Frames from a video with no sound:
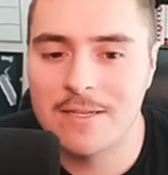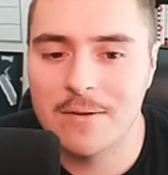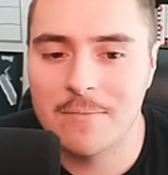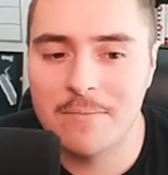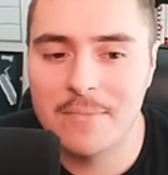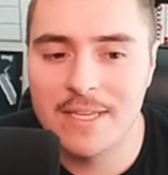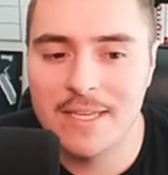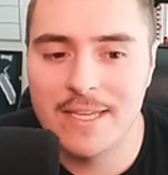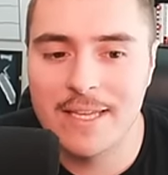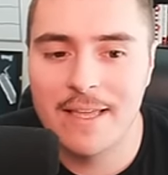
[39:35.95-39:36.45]
To
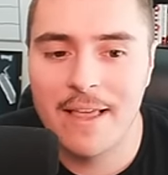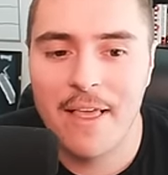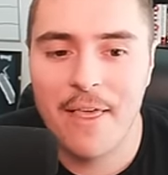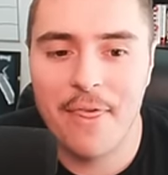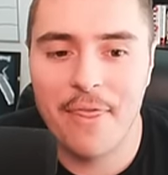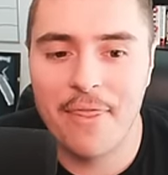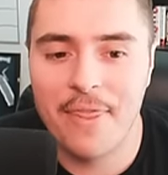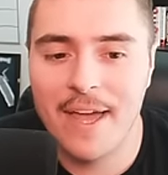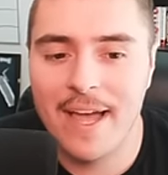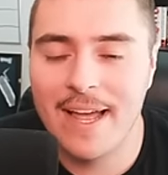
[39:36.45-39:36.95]
me,
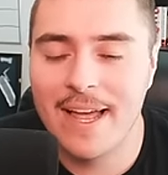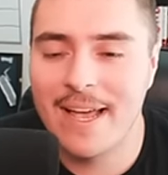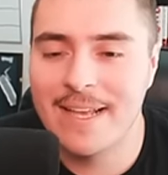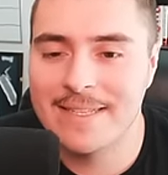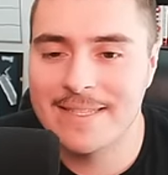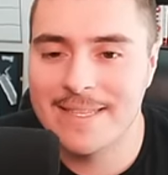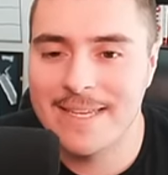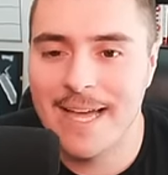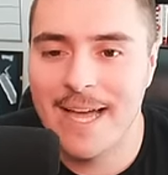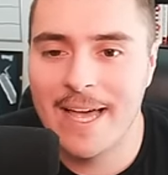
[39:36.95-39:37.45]
that
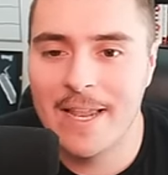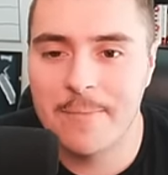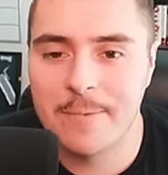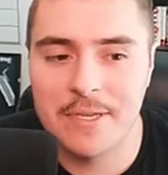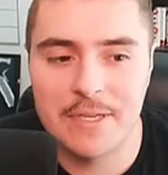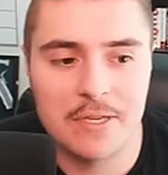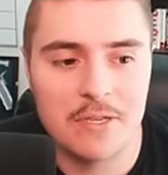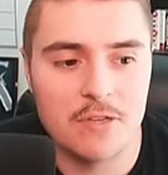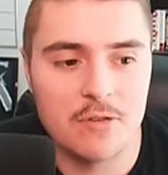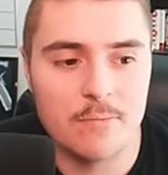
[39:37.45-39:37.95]
has got to
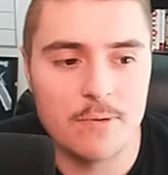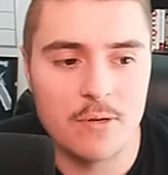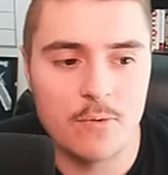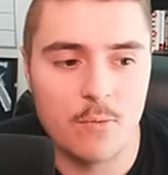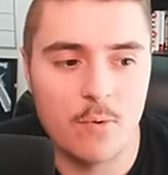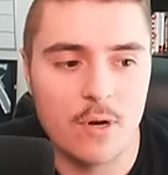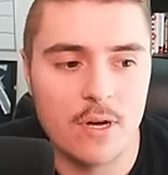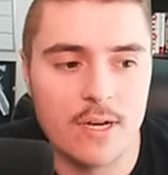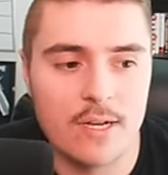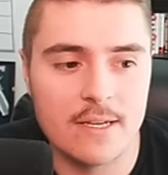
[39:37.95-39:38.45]
be
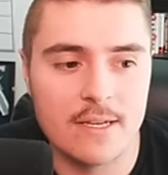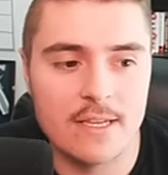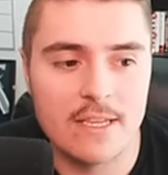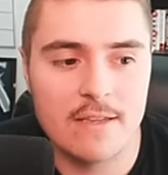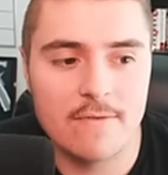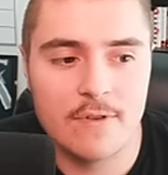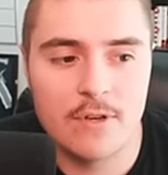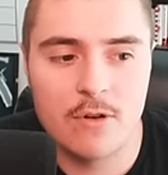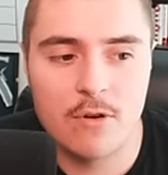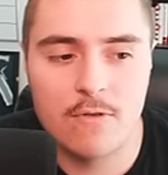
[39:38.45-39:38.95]
QB1,
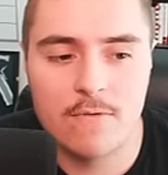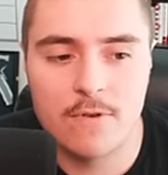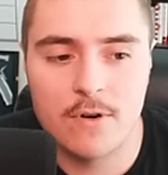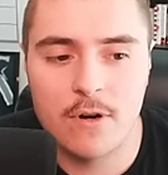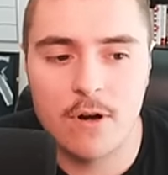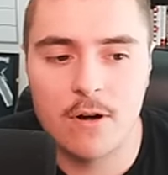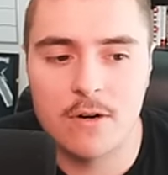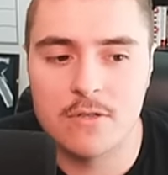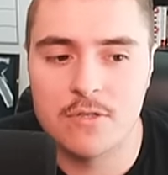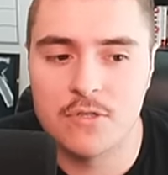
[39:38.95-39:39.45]
even
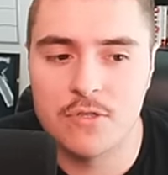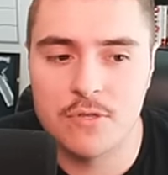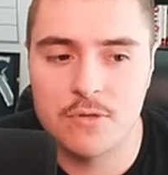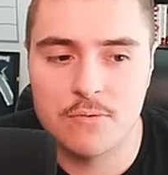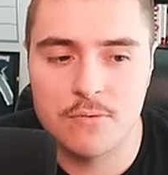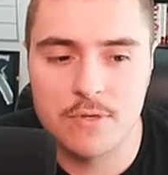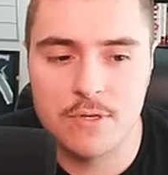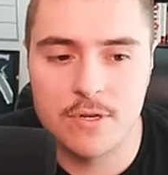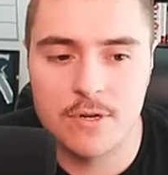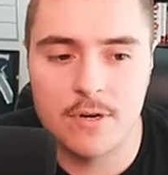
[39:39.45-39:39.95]
over our
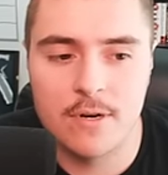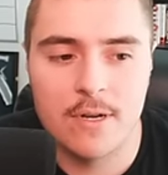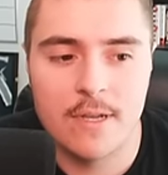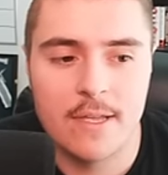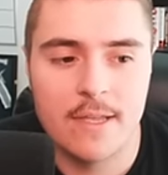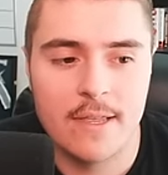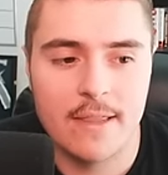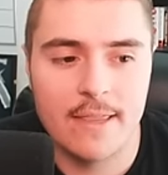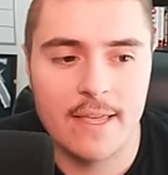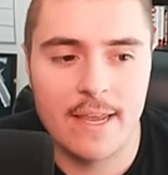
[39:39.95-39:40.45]
junior
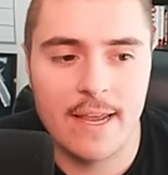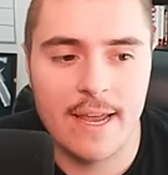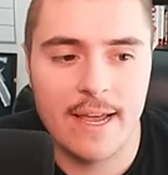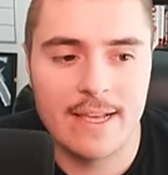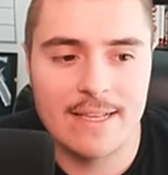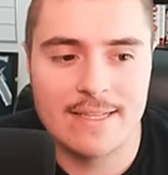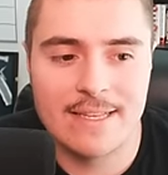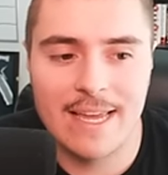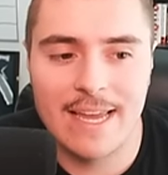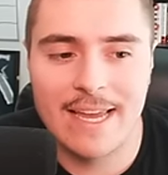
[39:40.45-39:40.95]
that
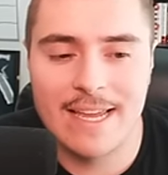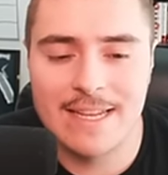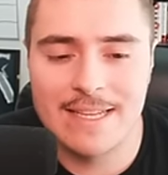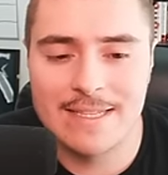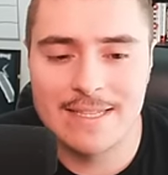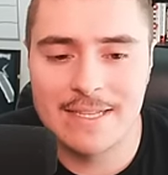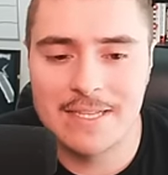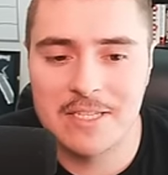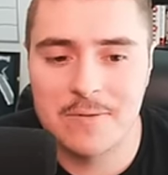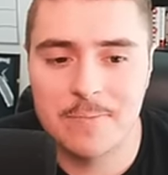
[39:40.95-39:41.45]
has
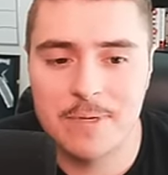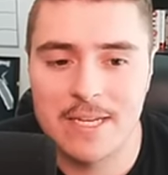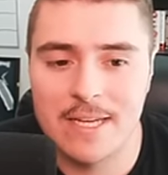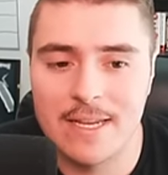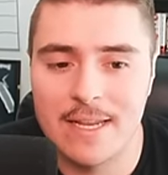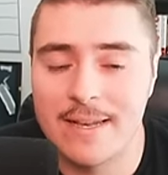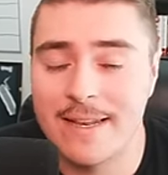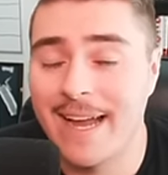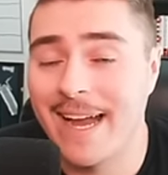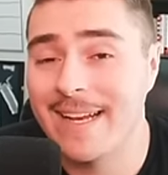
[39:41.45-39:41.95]
86
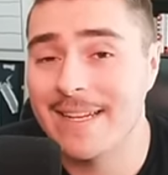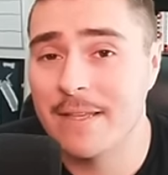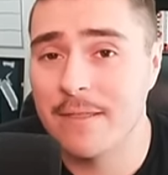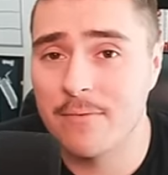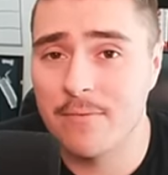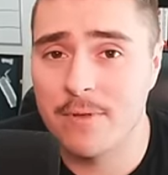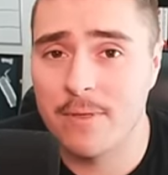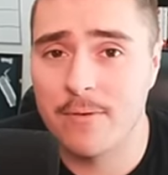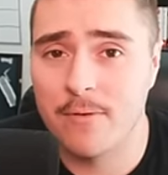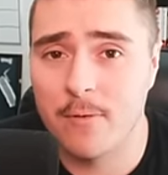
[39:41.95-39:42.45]
speed and
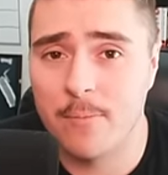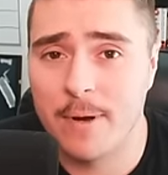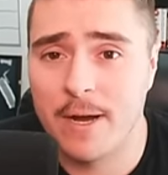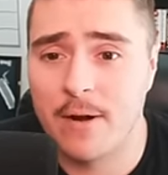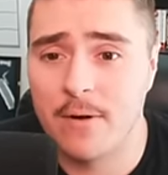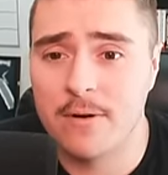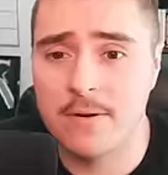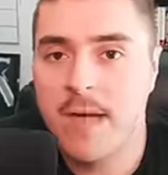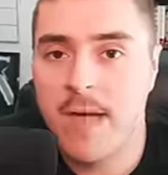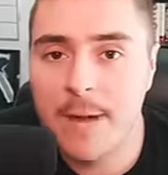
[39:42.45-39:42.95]
93 throw
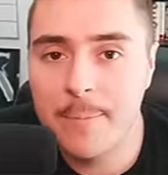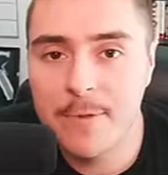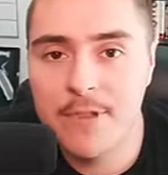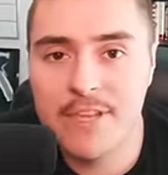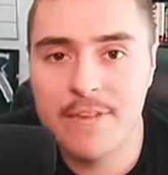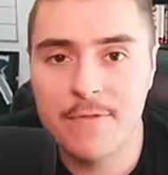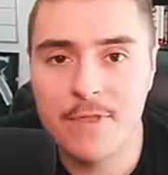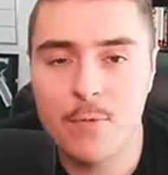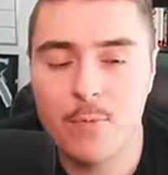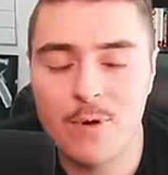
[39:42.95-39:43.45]
power. I
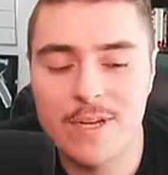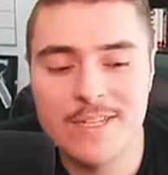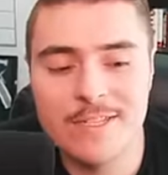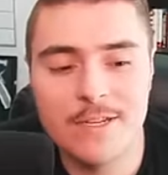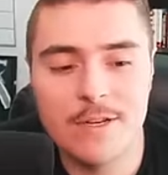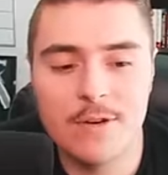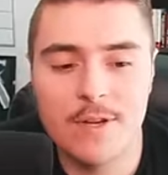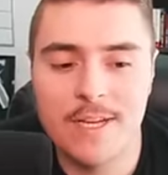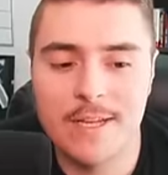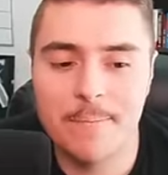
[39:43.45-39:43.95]
believe the
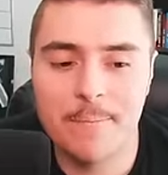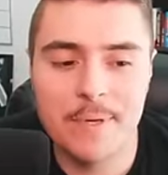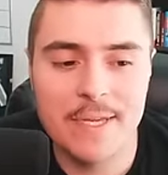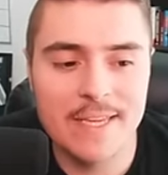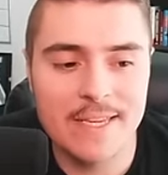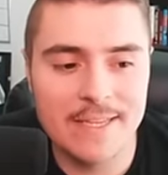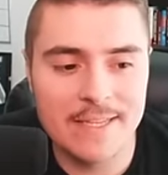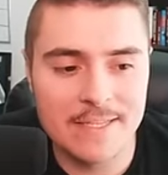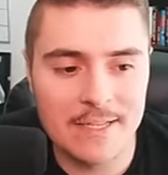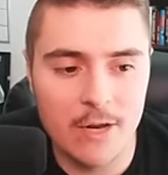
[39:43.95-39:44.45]
window to
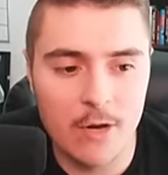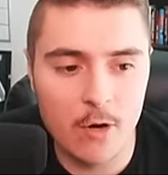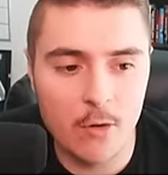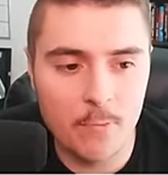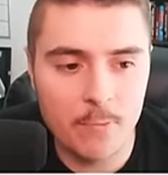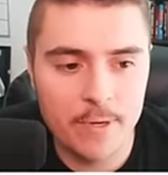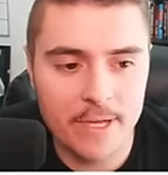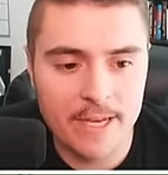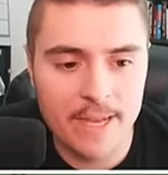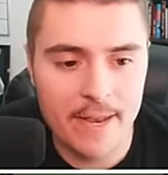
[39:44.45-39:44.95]
compete is
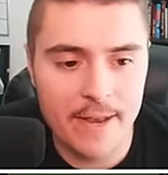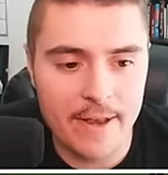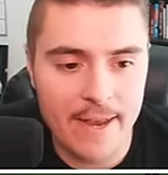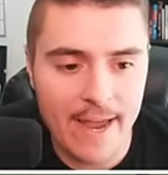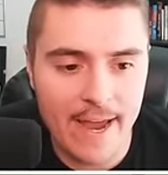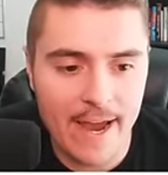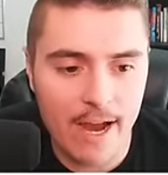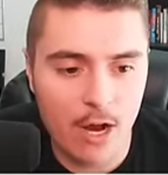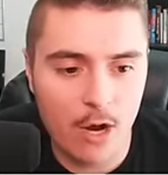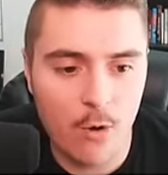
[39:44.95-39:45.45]
open
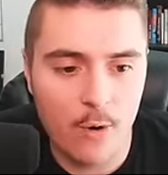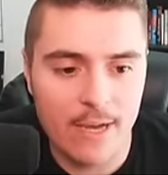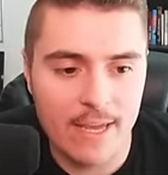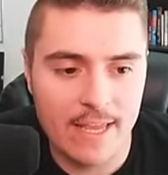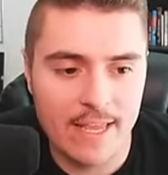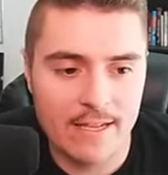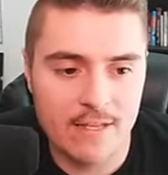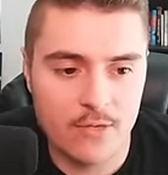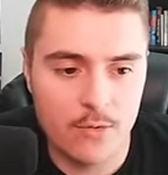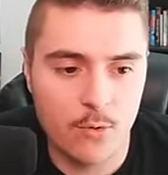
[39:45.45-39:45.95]
now,
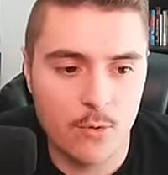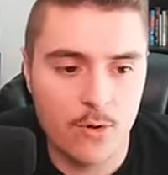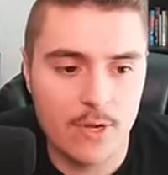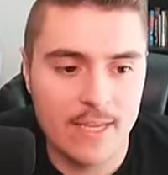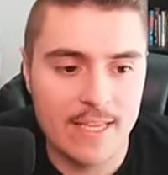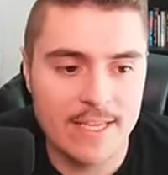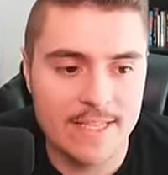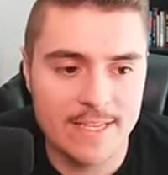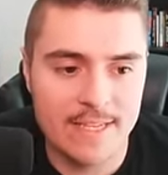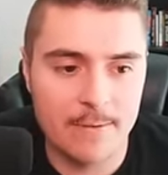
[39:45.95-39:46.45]
and
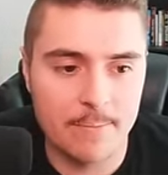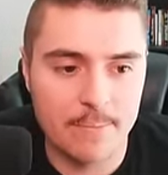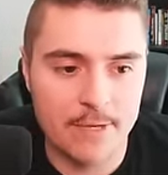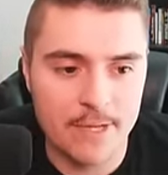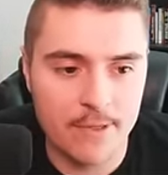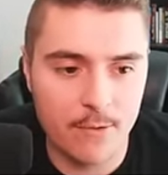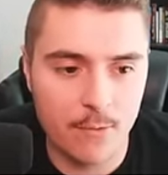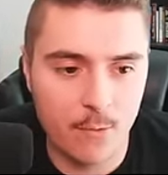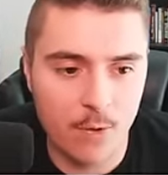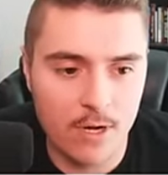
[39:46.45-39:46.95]
Troy is going to
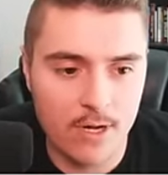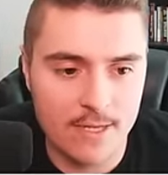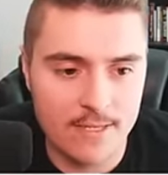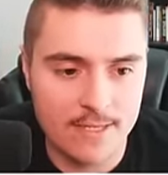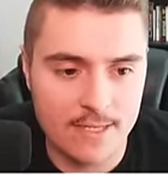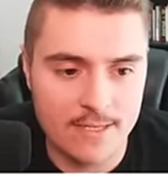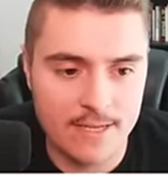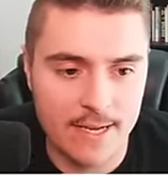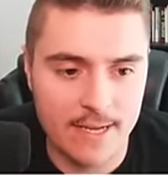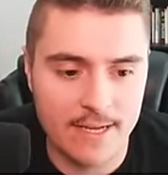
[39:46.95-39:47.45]
be the
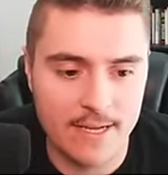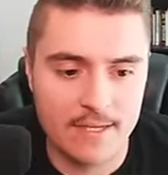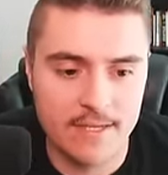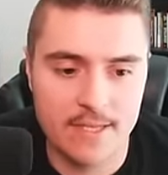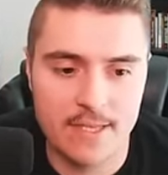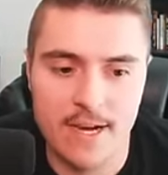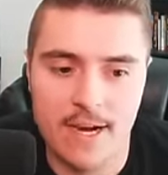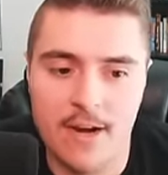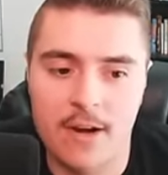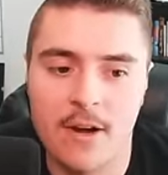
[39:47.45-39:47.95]
one to take
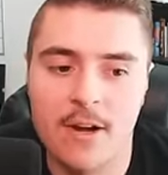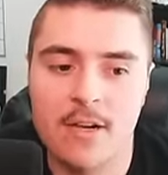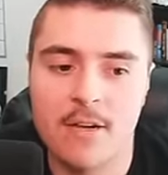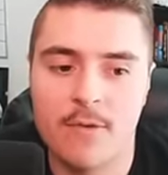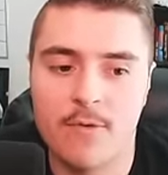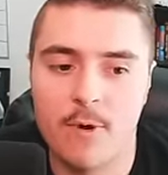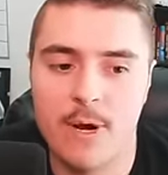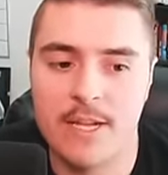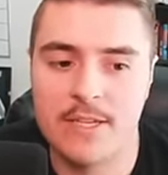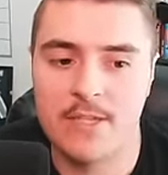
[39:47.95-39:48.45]
us there
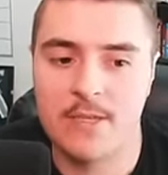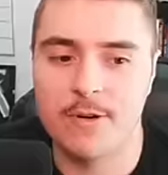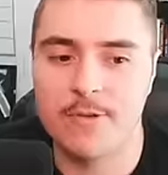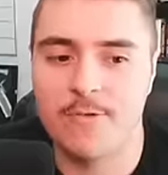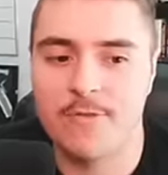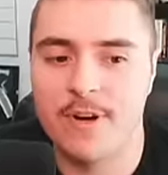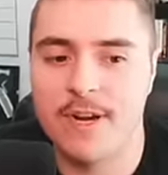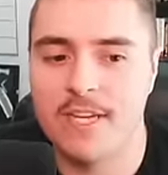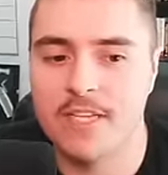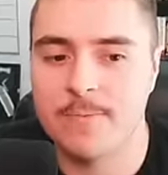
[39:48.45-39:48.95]

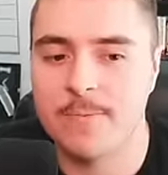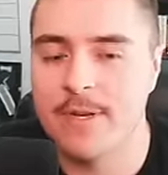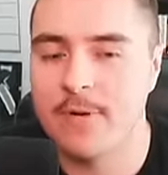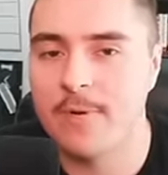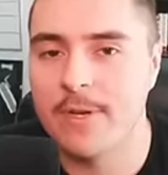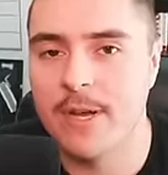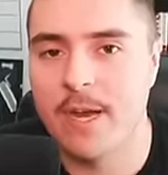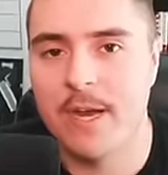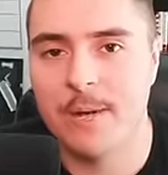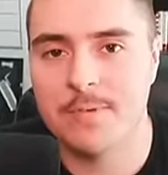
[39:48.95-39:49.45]
redshirt freshman
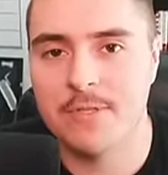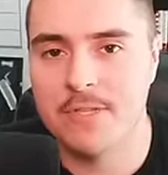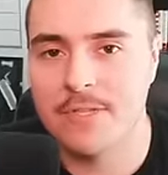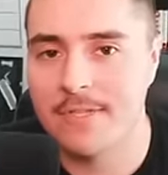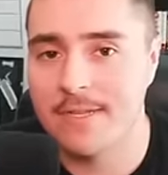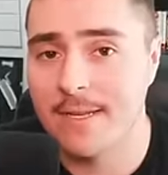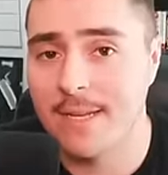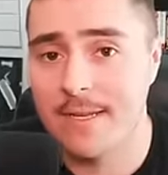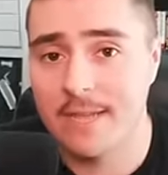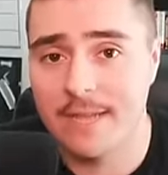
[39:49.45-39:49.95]
read
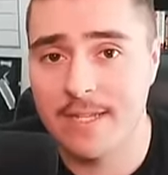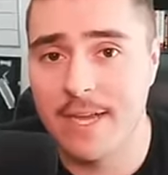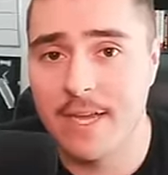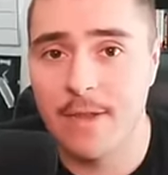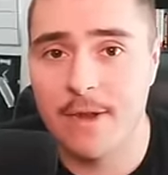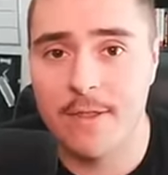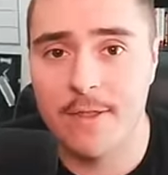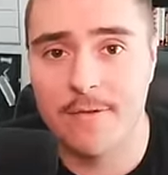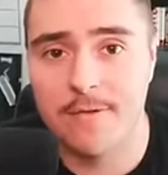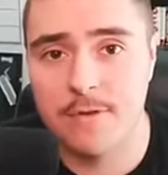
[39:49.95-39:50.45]
option
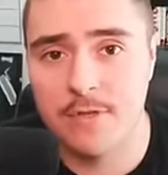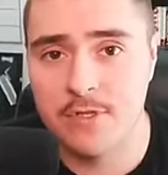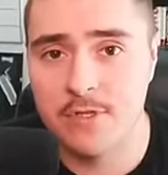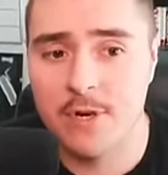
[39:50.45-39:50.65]
touchdown on the first